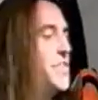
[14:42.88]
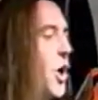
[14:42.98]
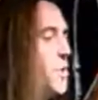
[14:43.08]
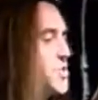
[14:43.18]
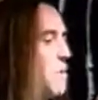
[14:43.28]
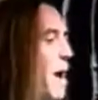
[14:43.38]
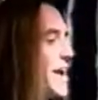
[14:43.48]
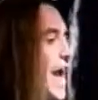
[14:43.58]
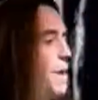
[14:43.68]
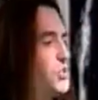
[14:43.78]
Those are my
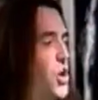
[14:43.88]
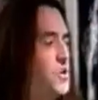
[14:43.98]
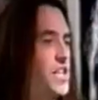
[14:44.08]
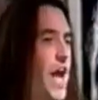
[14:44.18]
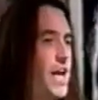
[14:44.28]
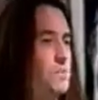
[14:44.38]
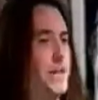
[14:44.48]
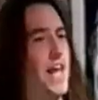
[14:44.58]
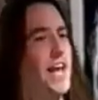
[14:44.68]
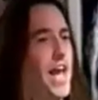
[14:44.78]
game show takes,
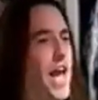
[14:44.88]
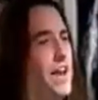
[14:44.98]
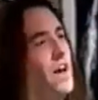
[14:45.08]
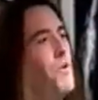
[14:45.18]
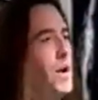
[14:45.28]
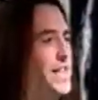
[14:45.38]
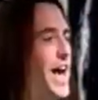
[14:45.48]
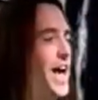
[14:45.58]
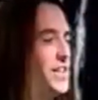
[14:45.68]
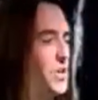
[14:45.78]
but then again, what the
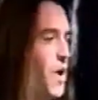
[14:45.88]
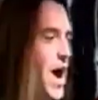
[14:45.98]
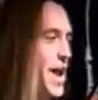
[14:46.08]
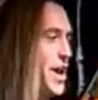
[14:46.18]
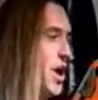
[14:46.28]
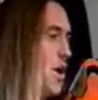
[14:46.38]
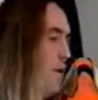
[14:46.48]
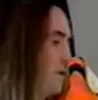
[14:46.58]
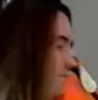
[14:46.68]
hell do I know?